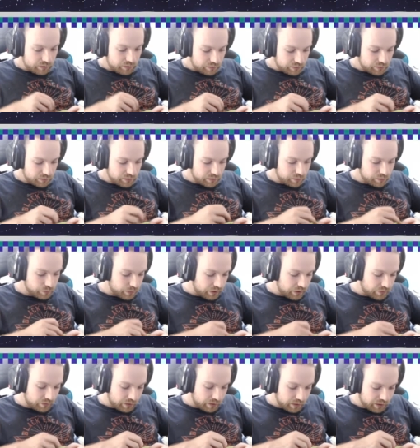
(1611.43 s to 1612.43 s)
So since we
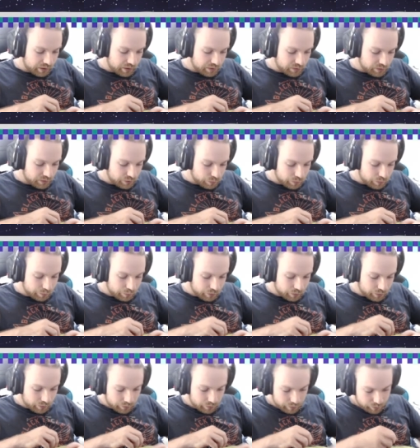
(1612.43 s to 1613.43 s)
have a high stitch, we're
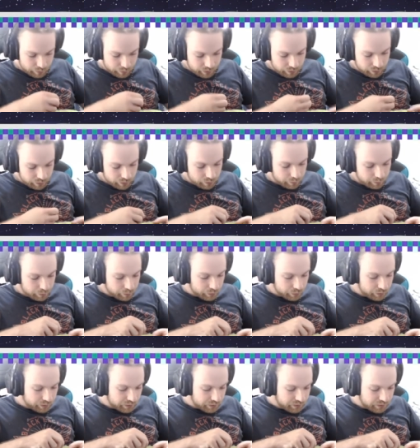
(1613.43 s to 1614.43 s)
going to be
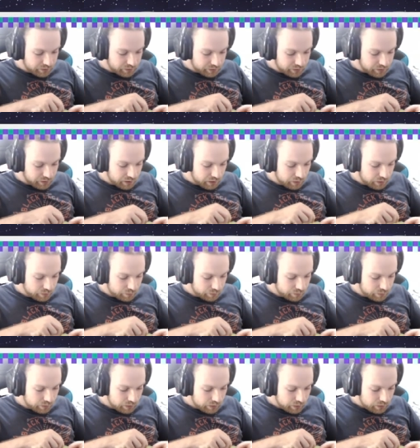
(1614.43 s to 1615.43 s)
pulling this
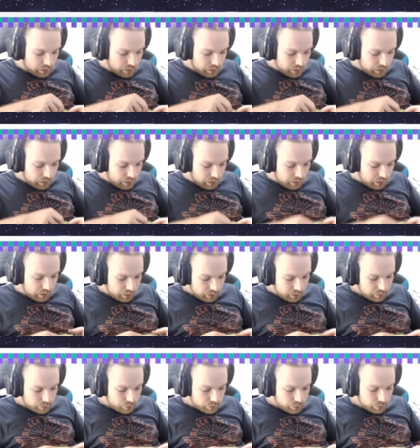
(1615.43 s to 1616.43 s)
down
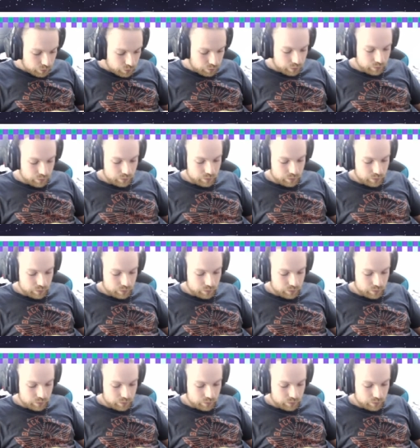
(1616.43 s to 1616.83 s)
into